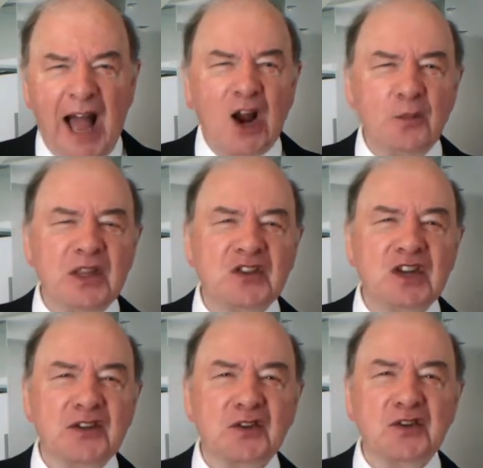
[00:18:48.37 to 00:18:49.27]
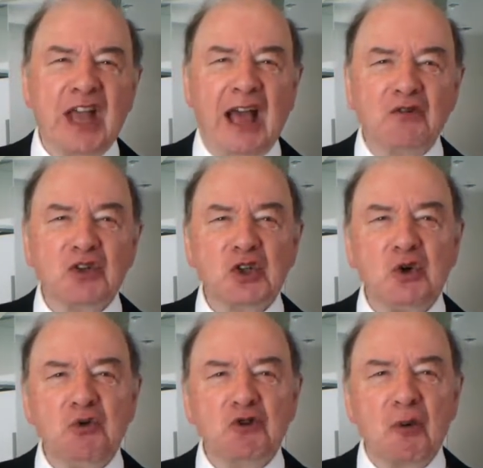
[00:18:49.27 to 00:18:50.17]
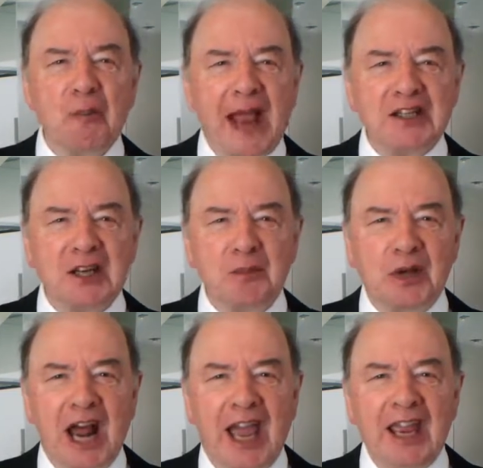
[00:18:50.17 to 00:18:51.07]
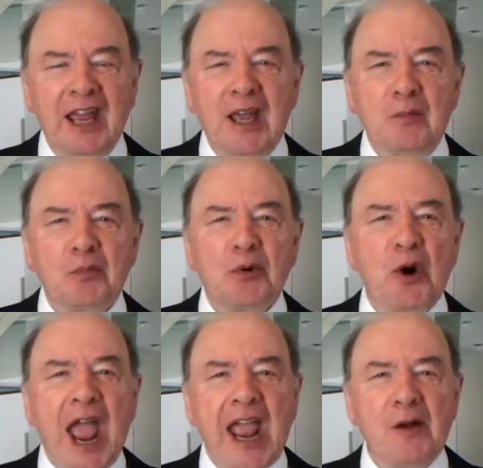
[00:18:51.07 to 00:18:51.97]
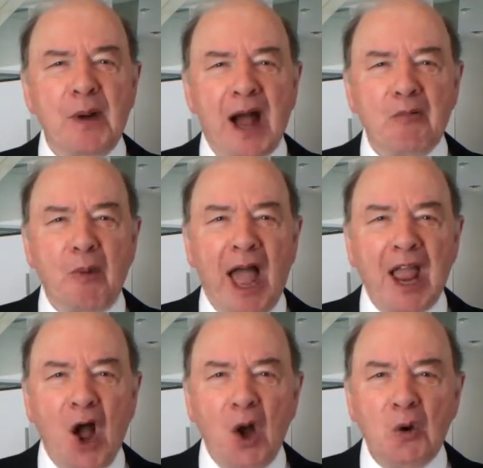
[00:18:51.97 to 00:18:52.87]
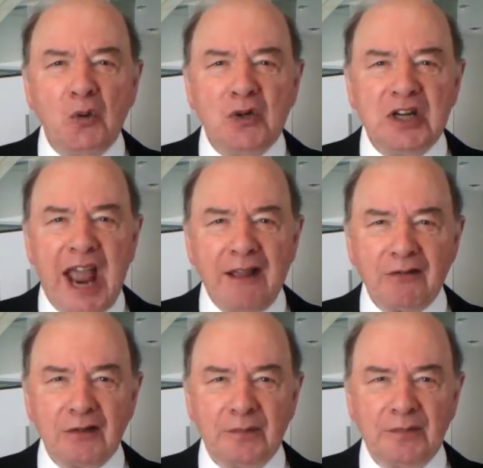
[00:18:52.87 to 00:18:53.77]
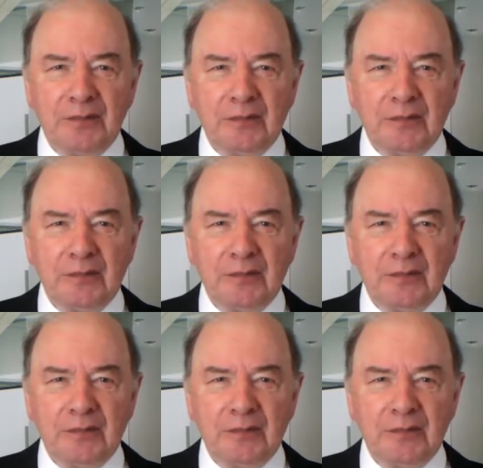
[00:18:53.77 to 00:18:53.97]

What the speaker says: I hope this doesn't sound too dramatic, but I pray about my own death.